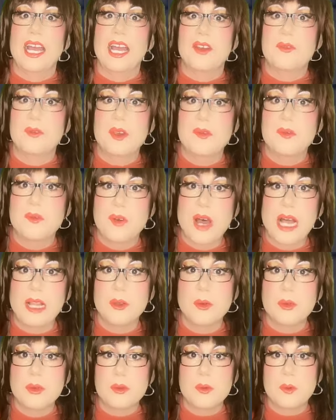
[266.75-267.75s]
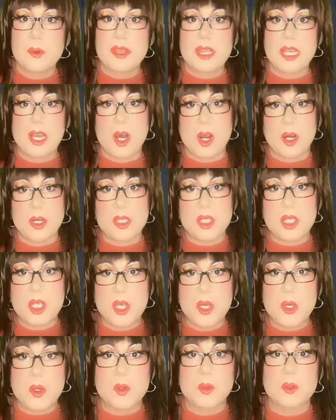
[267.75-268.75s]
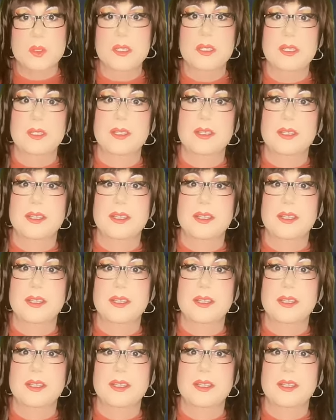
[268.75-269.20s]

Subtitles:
If we follow through with the cartoon,